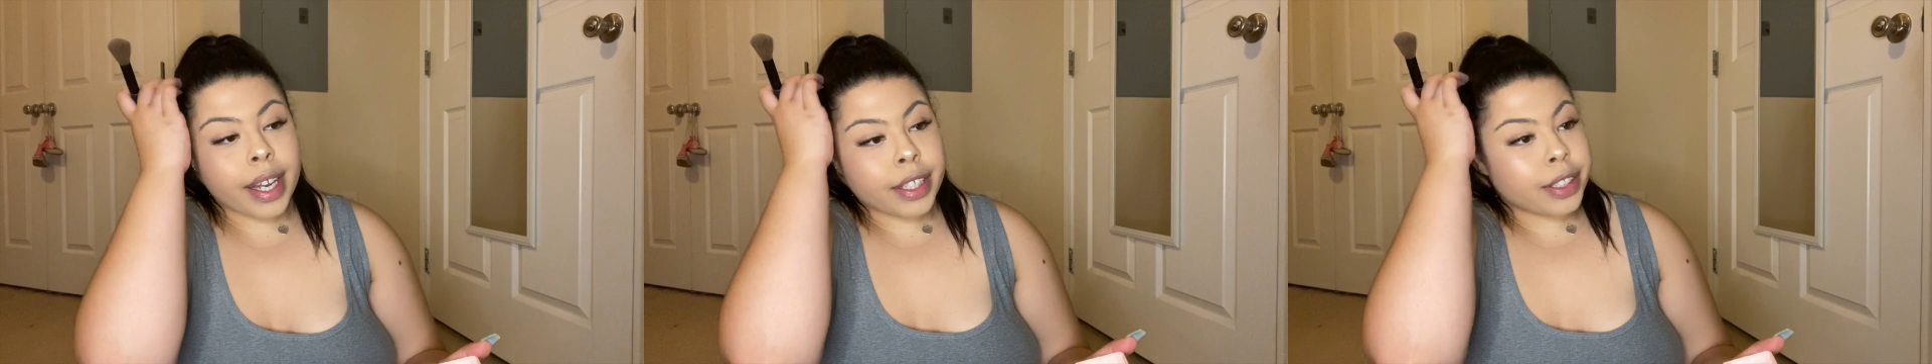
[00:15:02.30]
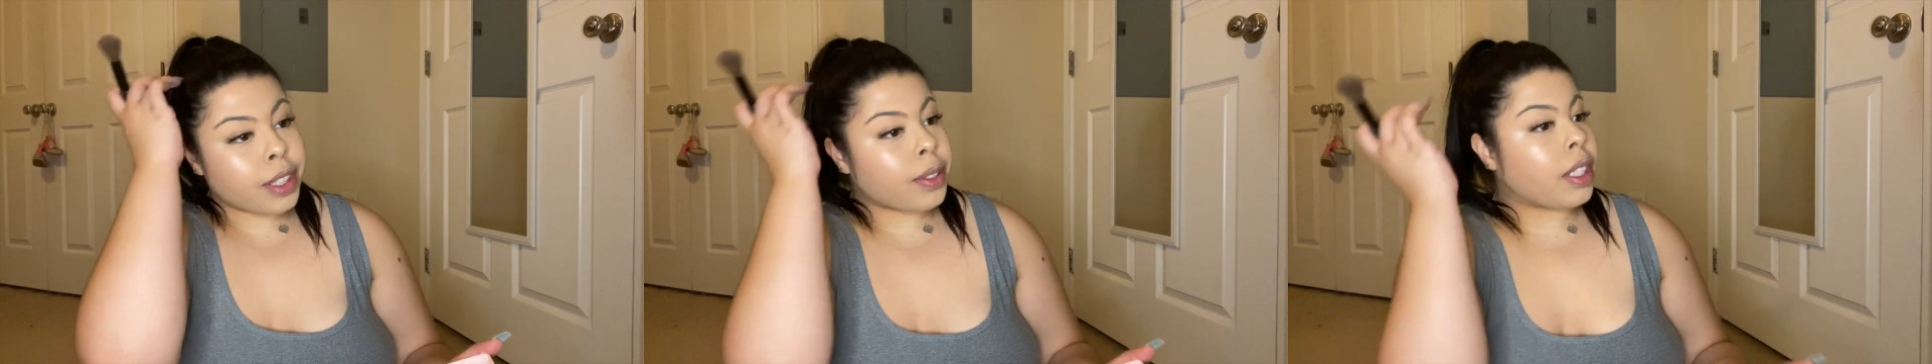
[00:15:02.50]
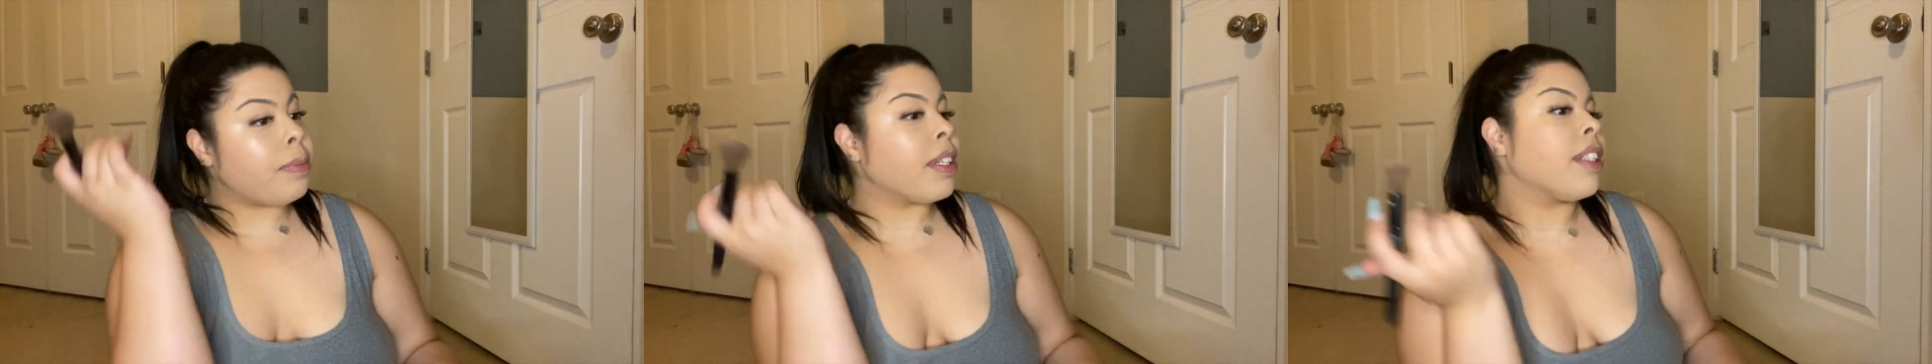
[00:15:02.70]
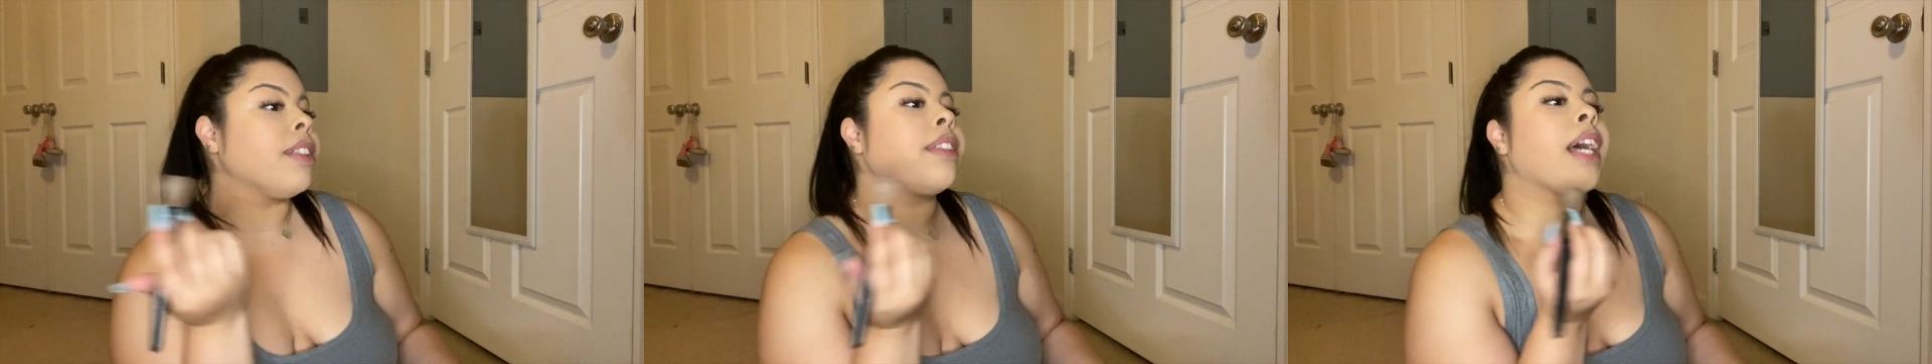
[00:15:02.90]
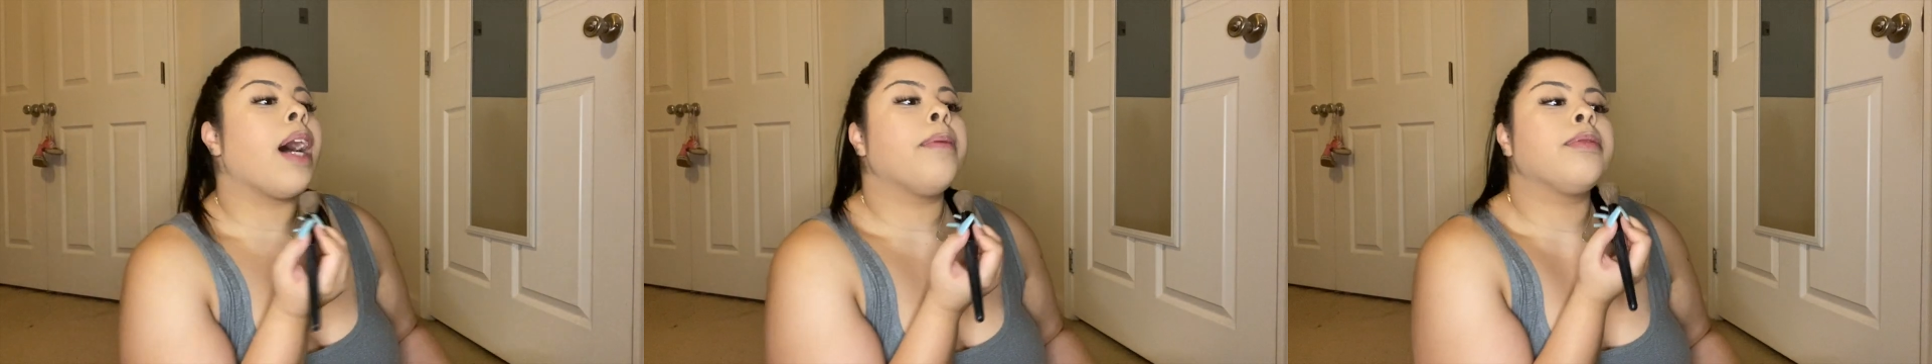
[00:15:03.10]
and do it because
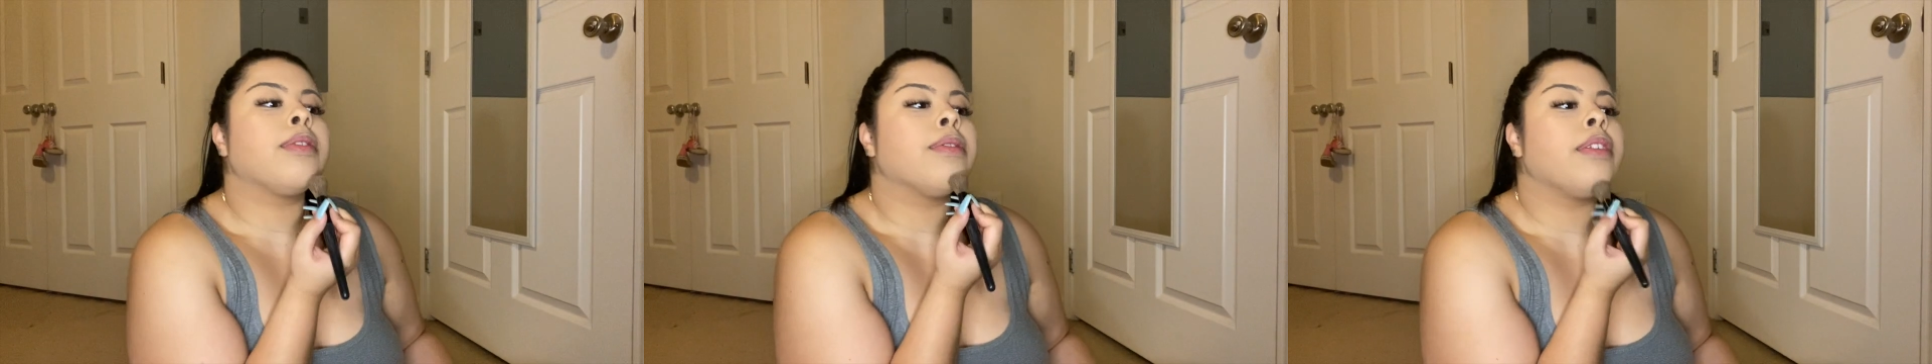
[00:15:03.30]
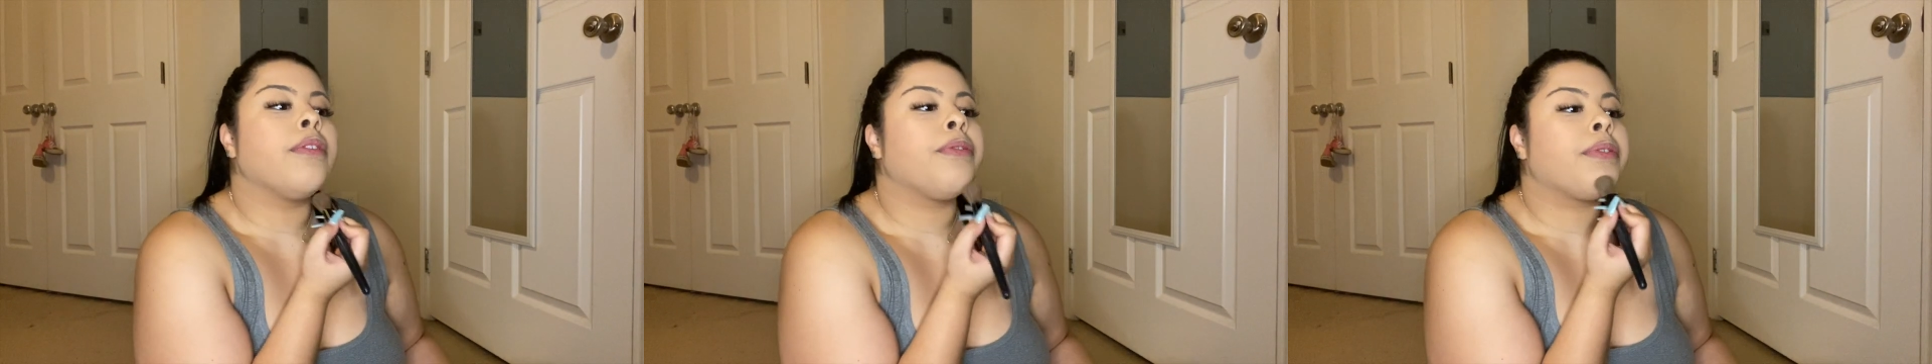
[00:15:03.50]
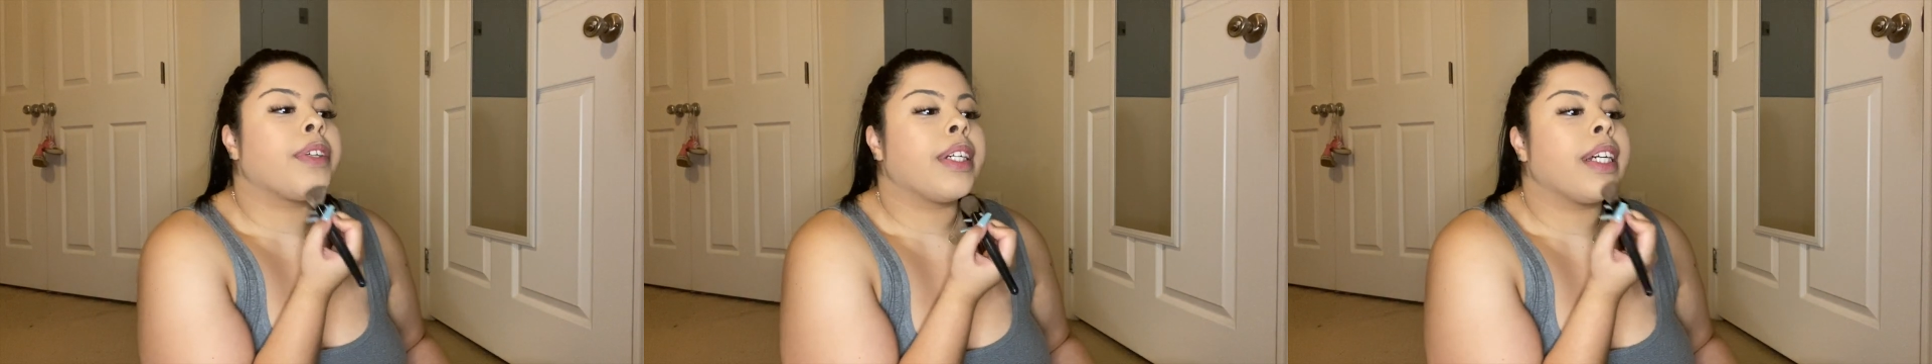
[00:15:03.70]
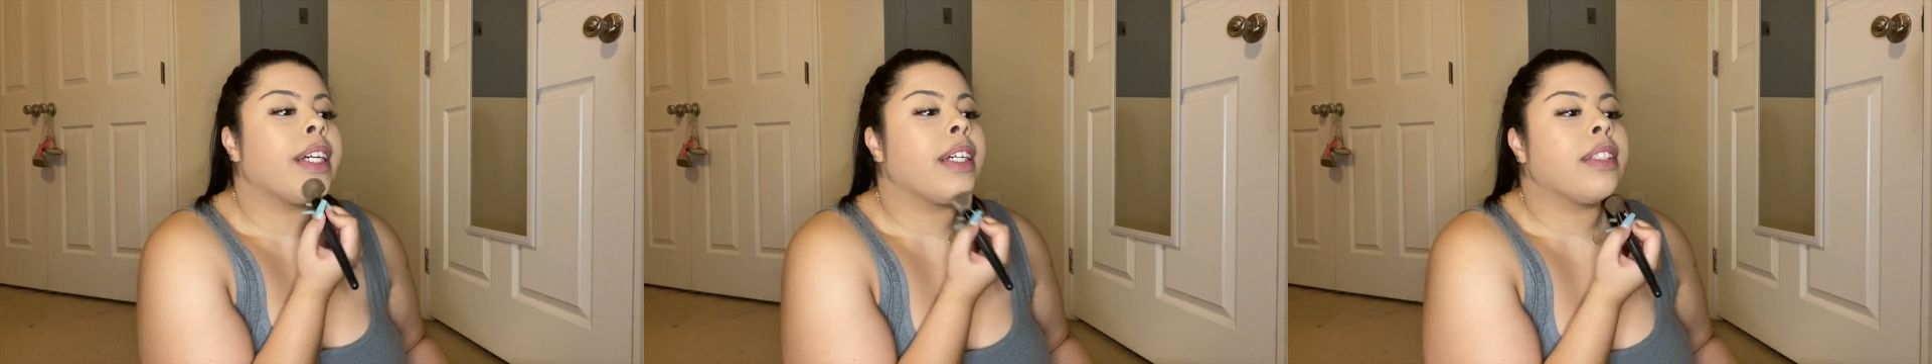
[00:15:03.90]
it's absolutely free.